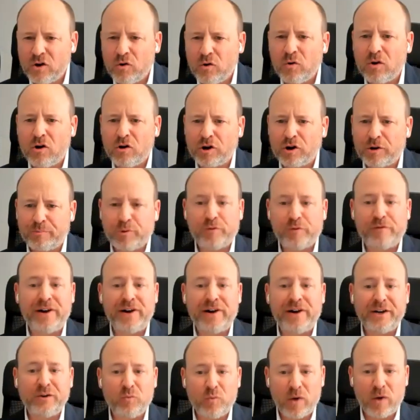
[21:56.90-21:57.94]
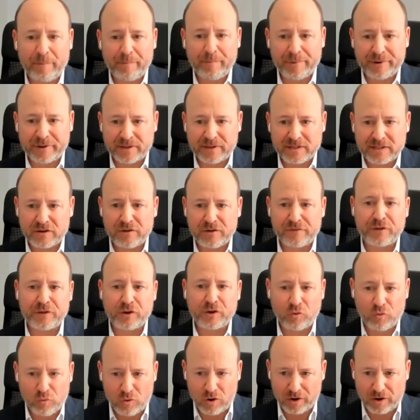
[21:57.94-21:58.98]
no longer provide weapons of the
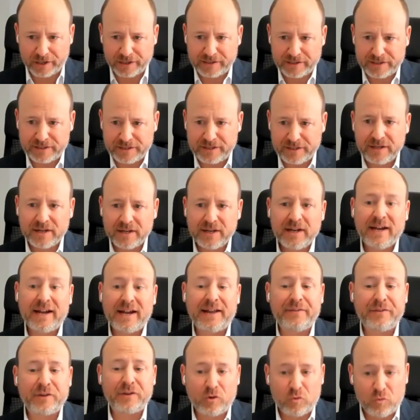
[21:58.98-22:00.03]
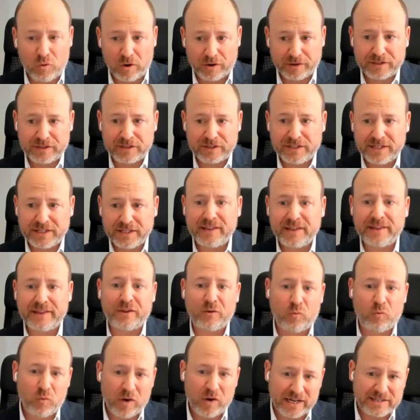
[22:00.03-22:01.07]
quality and the quantity that
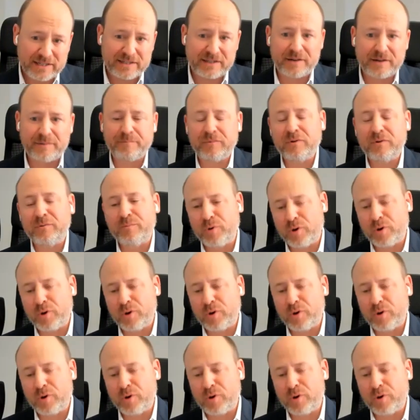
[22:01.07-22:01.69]
the West can